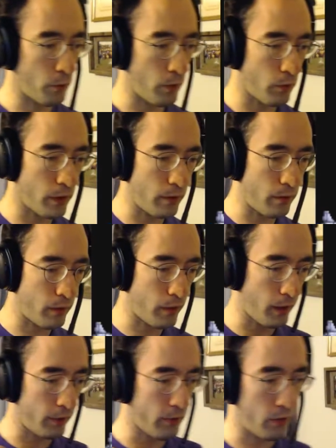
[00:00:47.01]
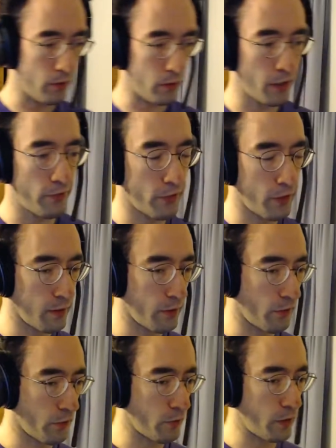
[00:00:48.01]
we want to get to the left side of the
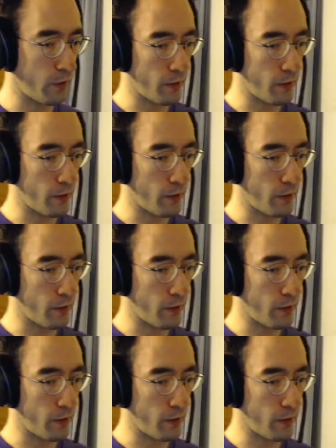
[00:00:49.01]
screen.